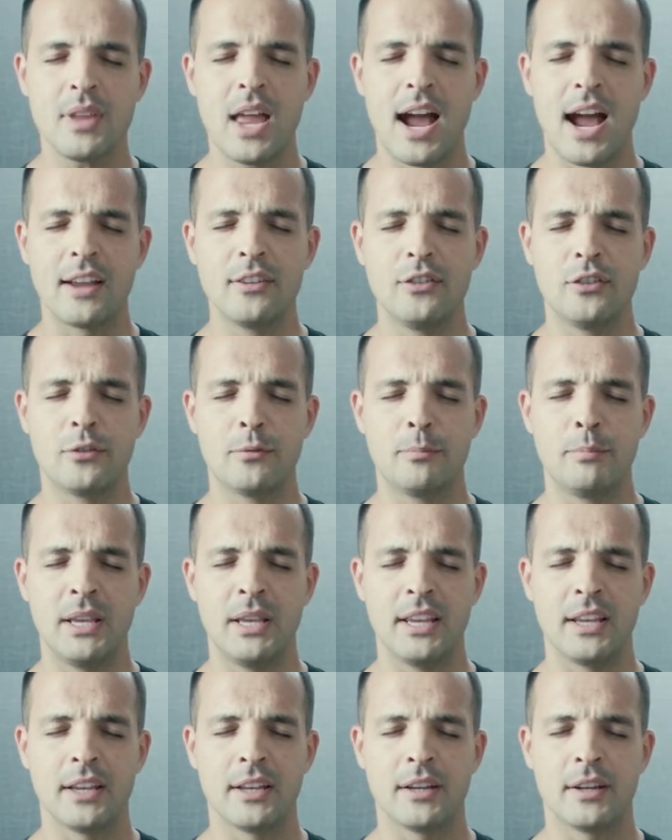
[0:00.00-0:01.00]
I
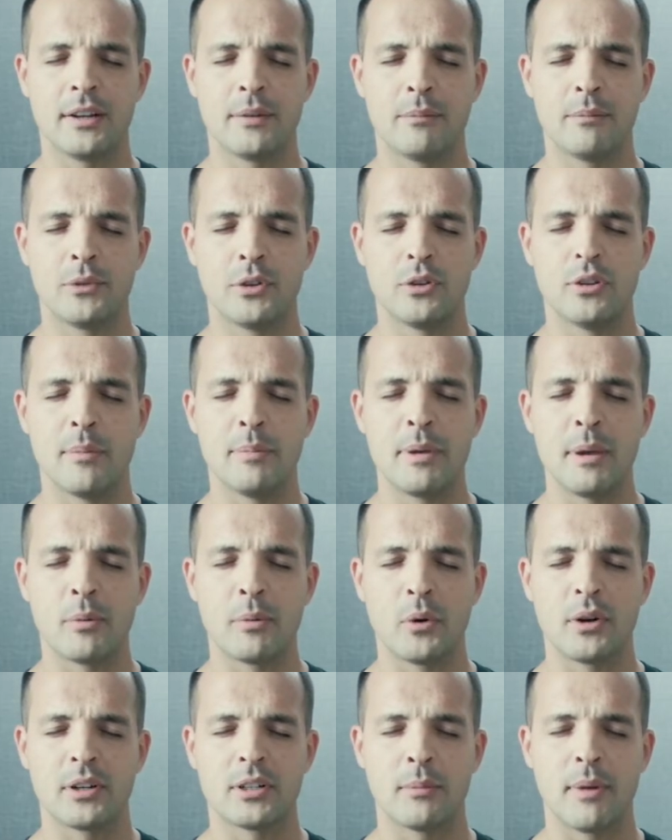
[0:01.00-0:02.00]
speak to the
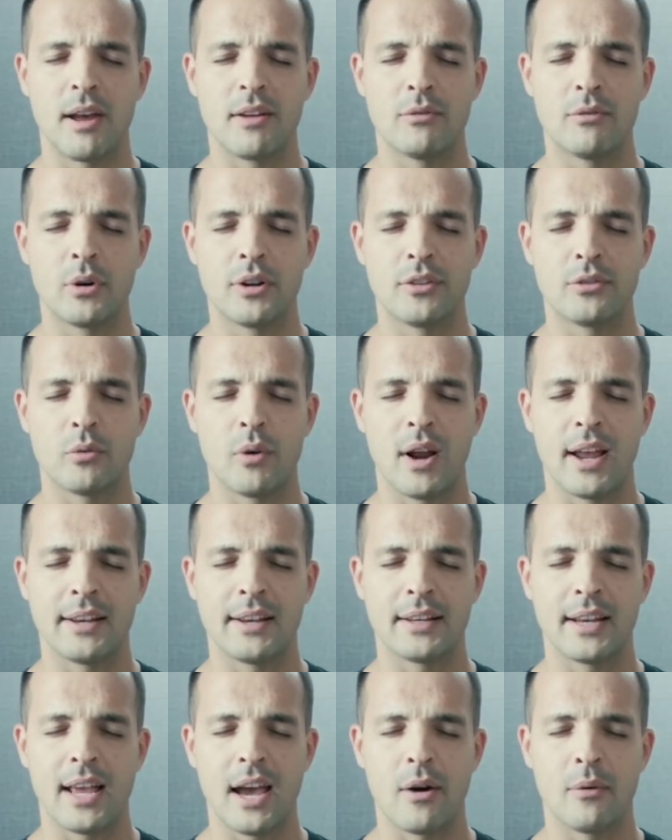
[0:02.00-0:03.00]
people under my voice
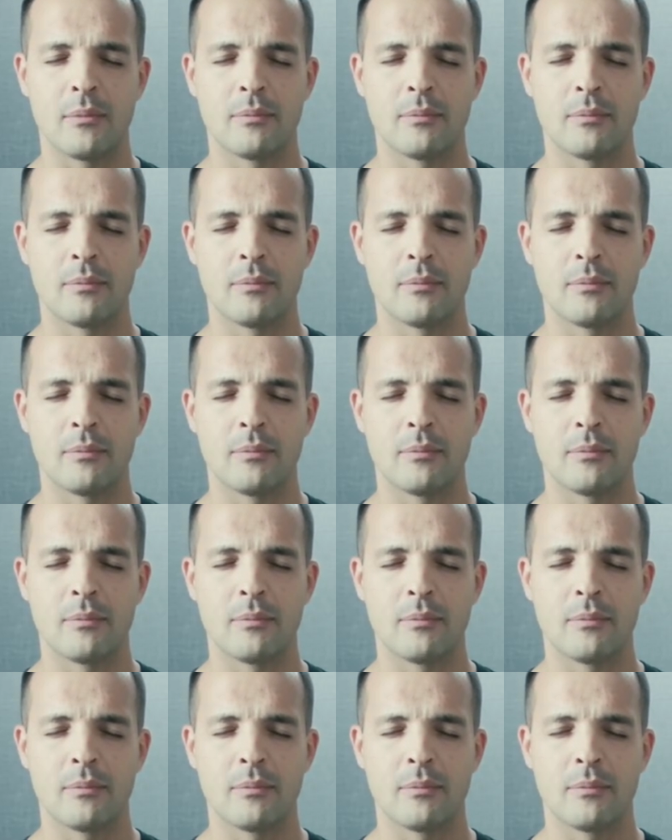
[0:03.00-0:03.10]
right now